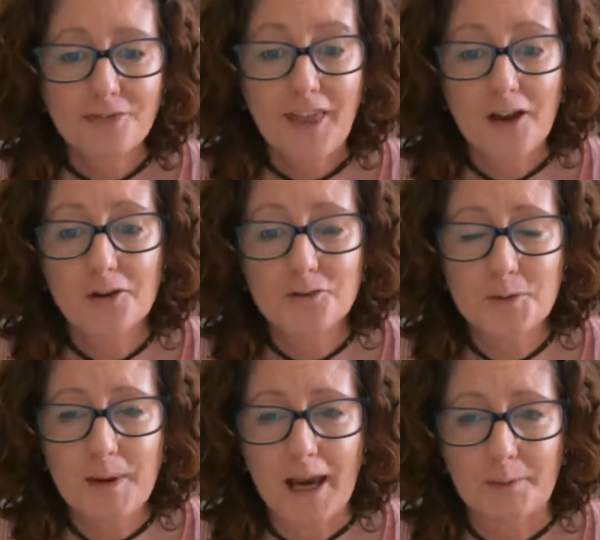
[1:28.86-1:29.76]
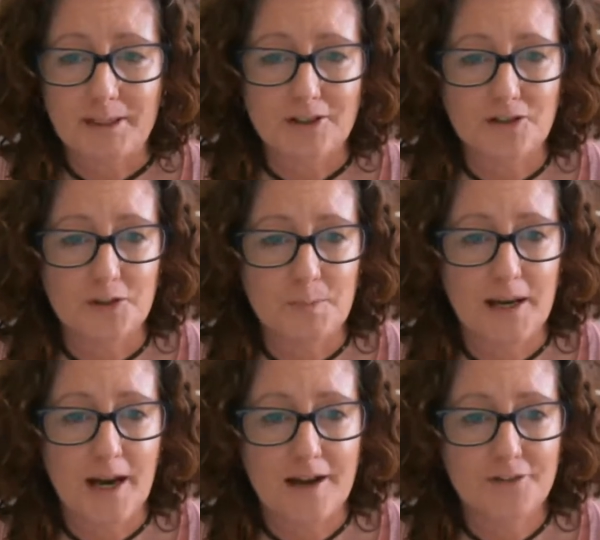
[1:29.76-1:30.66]
that holds you back, because you
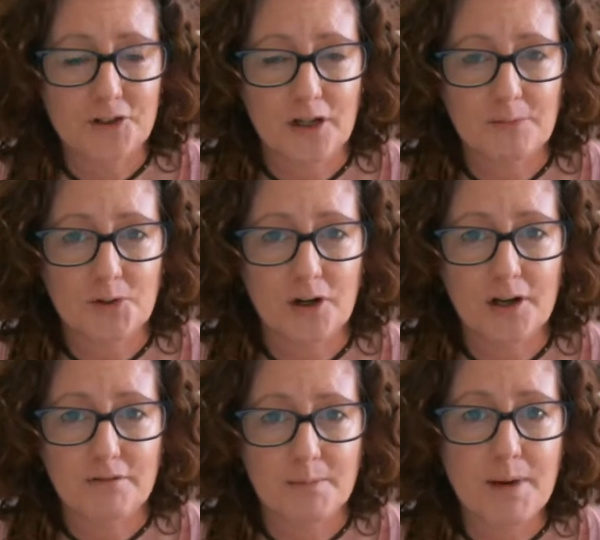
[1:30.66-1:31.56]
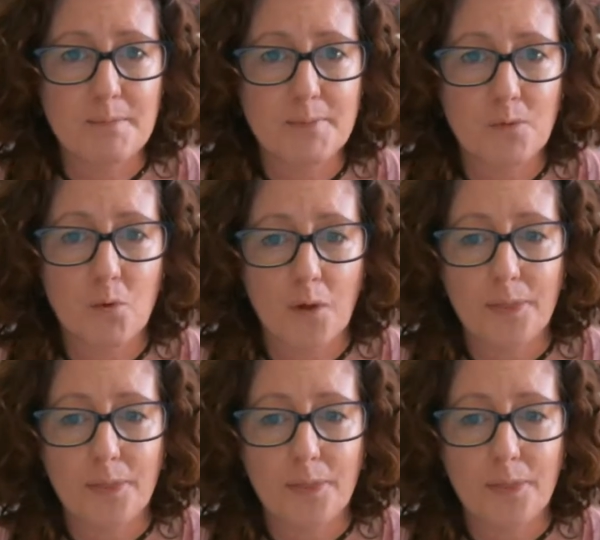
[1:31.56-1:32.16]
spend half the time trying to remember what